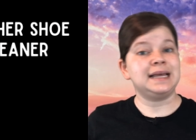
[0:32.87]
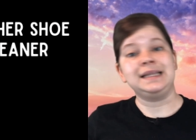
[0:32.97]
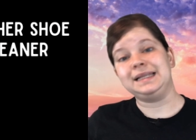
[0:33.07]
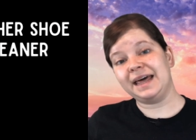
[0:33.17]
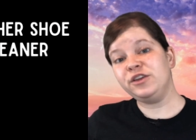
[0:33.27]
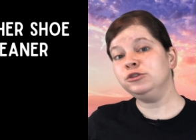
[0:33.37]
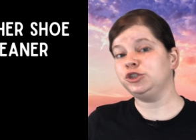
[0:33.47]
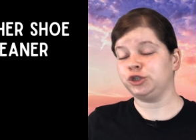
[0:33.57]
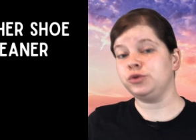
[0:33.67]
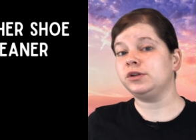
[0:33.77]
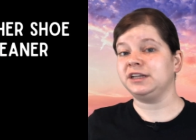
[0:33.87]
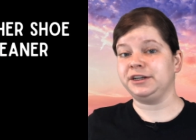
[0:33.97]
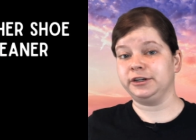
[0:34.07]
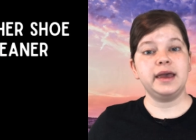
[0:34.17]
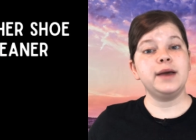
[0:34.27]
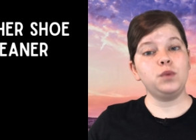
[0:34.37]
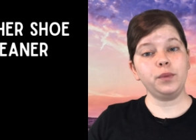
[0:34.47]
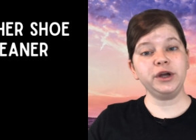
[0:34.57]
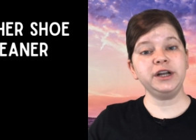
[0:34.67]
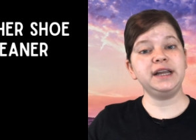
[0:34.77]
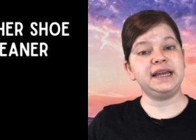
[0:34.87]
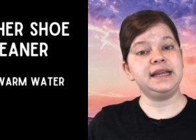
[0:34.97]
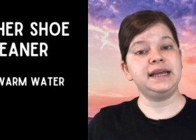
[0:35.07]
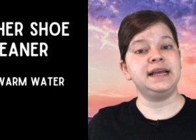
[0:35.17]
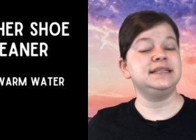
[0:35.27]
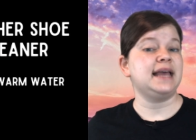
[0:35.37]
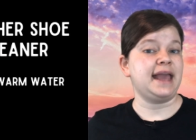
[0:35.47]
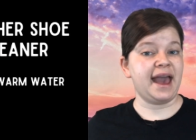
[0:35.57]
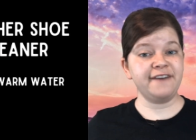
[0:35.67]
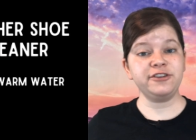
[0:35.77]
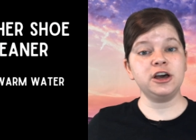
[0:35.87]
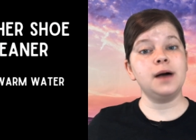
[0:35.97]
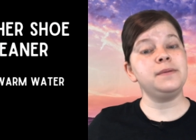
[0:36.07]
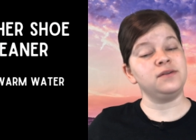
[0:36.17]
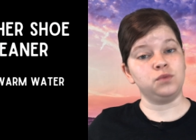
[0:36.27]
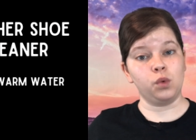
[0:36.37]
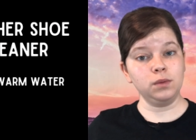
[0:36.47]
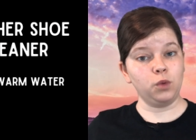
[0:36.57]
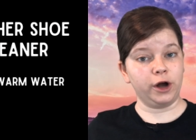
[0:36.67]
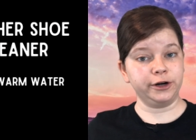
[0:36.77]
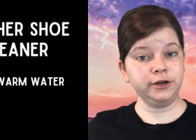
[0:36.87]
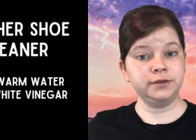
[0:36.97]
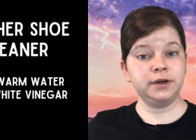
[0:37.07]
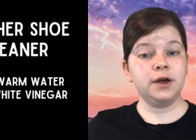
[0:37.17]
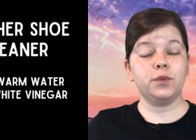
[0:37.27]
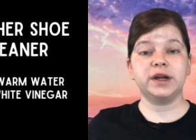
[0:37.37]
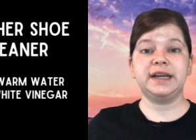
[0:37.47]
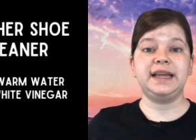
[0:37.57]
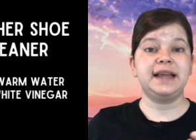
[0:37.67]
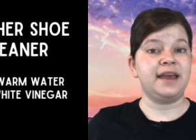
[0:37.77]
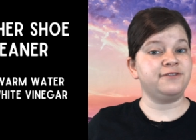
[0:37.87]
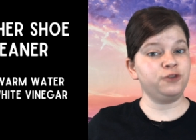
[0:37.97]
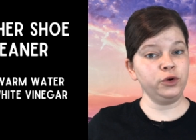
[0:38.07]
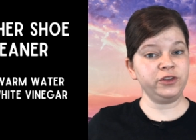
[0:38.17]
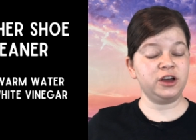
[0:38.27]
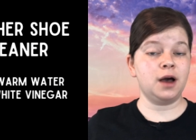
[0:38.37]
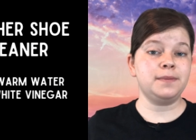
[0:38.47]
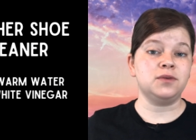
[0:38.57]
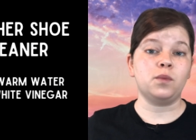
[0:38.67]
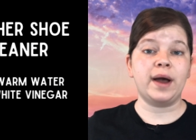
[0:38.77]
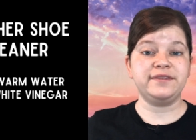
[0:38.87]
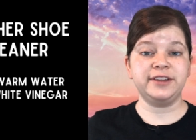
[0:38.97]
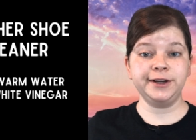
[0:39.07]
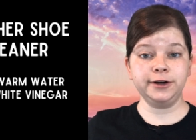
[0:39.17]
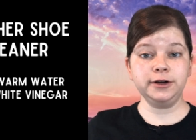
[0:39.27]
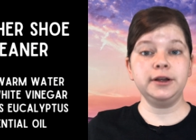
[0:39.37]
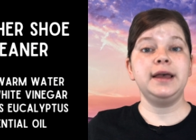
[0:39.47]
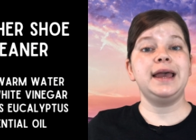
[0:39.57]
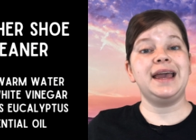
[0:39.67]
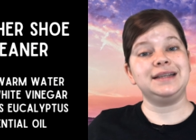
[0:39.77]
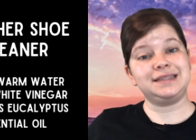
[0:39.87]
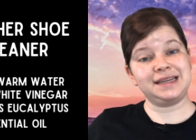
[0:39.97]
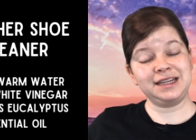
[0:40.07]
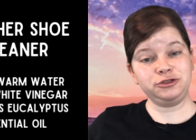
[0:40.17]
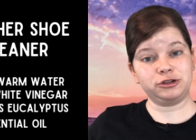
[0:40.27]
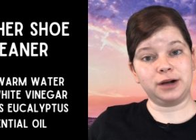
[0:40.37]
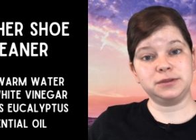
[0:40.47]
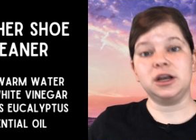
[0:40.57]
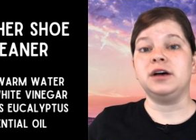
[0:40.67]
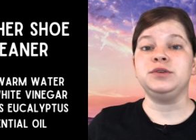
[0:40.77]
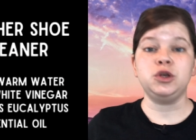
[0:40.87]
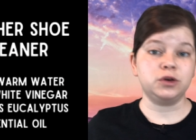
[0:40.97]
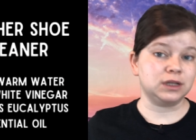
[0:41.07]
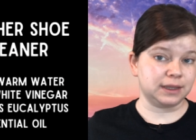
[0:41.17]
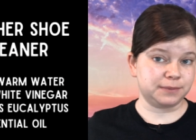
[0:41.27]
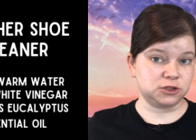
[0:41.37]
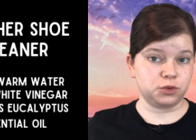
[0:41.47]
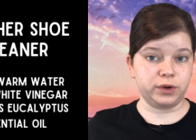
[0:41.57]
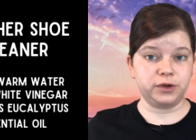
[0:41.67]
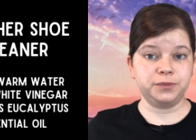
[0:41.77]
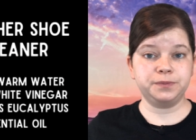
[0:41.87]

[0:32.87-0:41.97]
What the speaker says: a leather shoe cleaner. And what we're going to need is a 1/2 cup of warm water. We're going to need a 1/4 cup of white vinegar and 10 drops of eucalyptus oil.